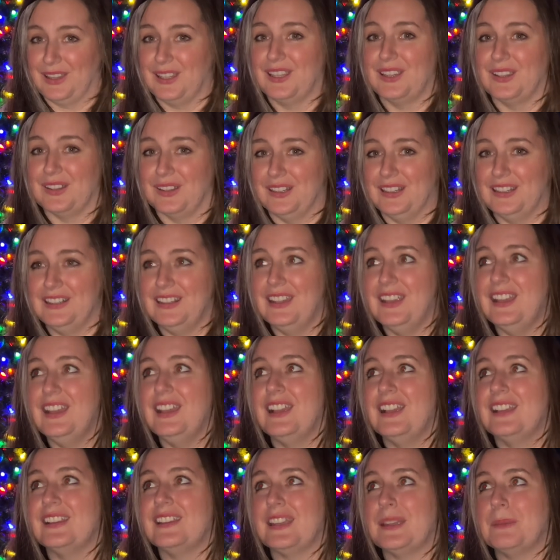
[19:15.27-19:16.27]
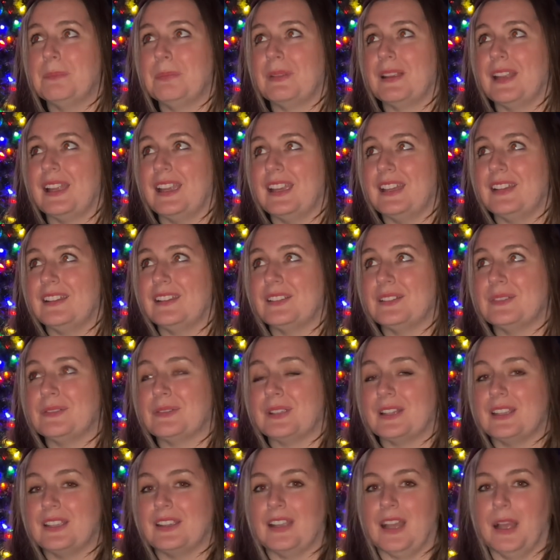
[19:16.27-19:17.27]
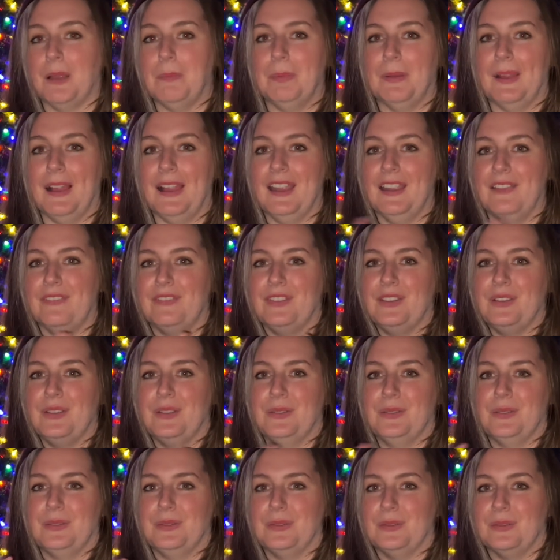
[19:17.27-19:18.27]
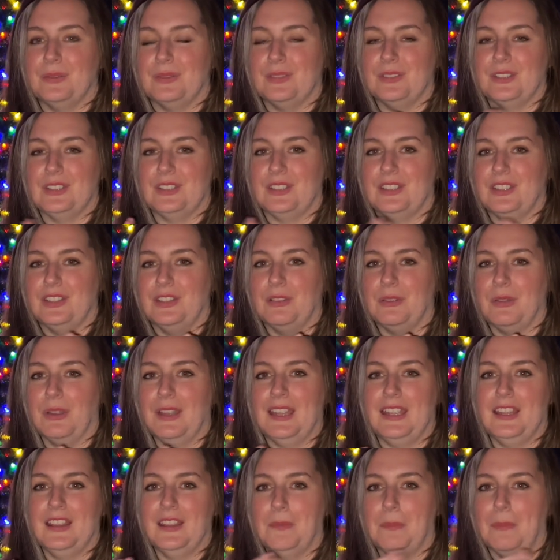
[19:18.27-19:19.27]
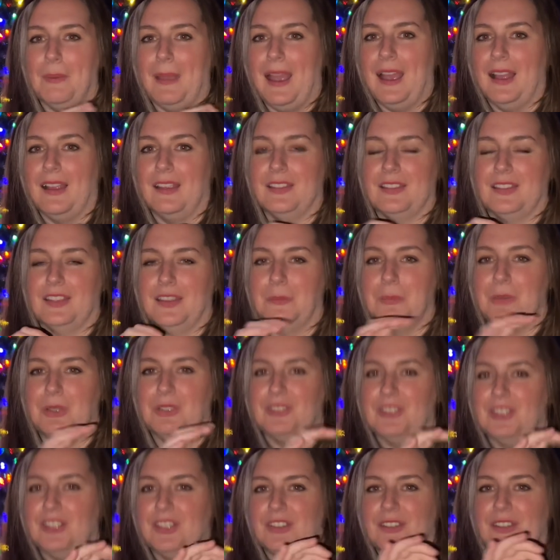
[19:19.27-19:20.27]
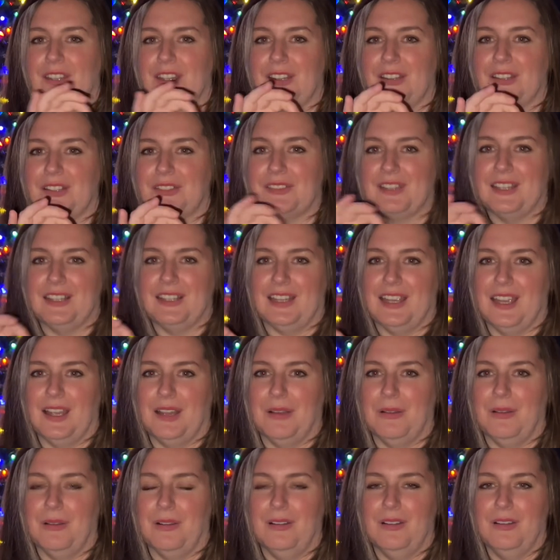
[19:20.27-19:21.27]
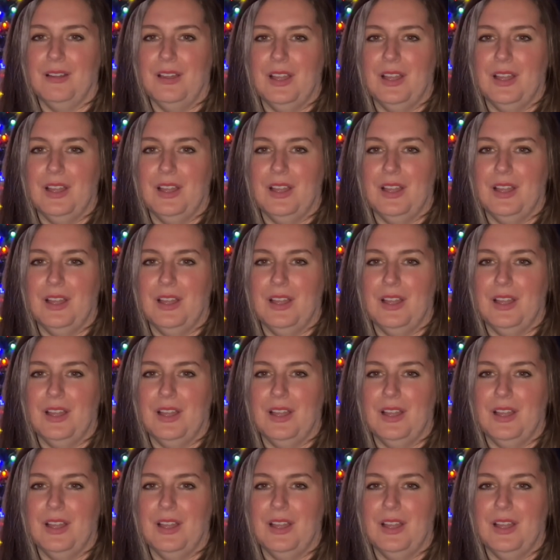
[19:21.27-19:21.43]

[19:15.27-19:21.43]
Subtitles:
good. They played really good. I'll play a few. The music you're hearing right now